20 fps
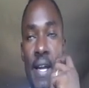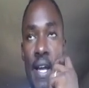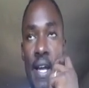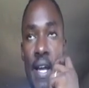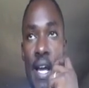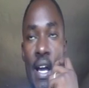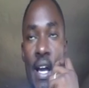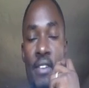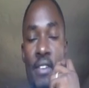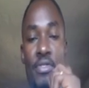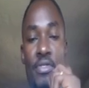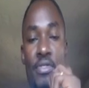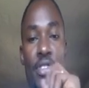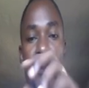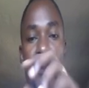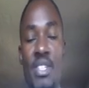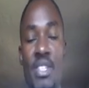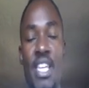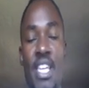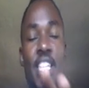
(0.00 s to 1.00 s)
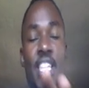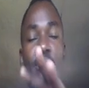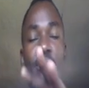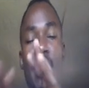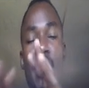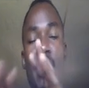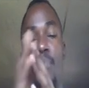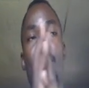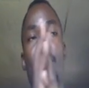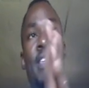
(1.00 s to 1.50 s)
from a sketch
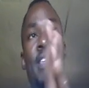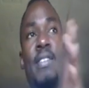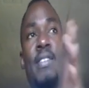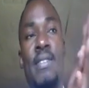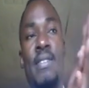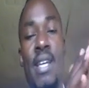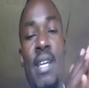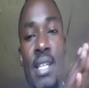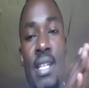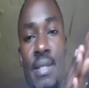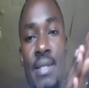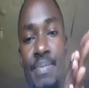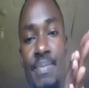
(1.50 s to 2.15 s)
map is that